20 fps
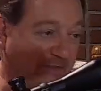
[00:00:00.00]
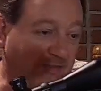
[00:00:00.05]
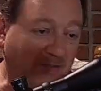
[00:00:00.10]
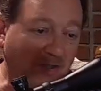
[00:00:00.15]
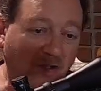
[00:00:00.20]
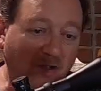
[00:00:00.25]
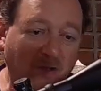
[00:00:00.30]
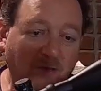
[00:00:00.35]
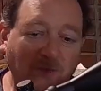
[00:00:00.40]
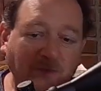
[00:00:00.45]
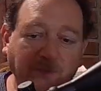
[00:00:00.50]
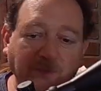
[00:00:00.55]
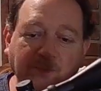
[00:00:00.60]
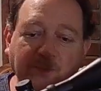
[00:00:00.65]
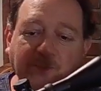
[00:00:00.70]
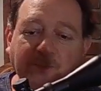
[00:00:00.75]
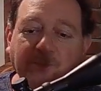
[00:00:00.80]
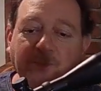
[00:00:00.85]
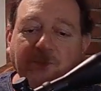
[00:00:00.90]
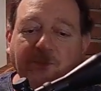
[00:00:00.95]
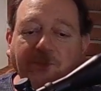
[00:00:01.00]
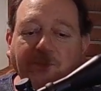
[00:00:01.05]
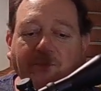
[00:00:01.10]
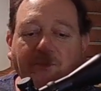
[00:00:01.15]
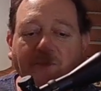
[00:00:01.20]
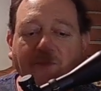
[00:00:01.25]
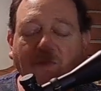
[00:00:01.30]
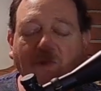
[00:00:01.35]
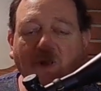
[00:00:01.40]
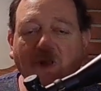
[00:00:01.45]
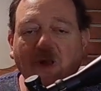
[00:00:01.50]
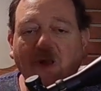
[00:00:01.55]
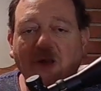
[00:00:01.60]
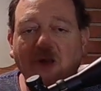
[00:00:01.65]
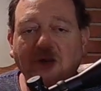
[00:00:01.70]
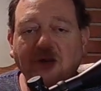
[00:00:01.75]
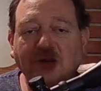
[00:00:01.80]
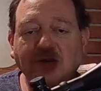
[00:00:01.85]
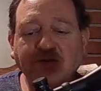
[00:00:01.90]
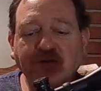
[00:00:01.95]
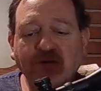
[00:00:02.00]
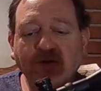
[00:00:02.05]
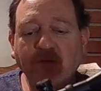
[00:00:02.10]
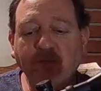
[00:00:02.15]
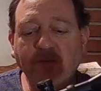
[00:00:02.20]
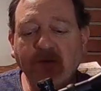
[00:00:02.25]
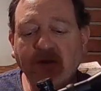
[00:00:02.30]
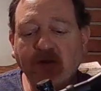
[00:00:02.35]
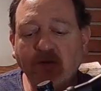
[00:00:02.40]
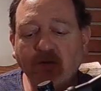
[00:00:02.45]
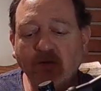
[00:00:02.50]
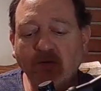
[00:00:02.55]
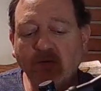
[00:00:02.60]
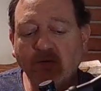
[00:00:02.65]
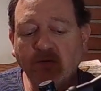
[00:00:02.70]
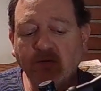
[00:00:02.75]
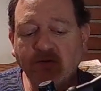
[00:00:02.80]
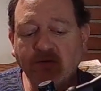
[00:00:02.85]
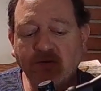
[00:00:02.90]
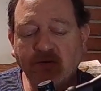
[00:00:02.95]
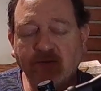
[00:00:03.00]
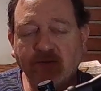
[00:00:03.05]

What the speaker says: So this could be used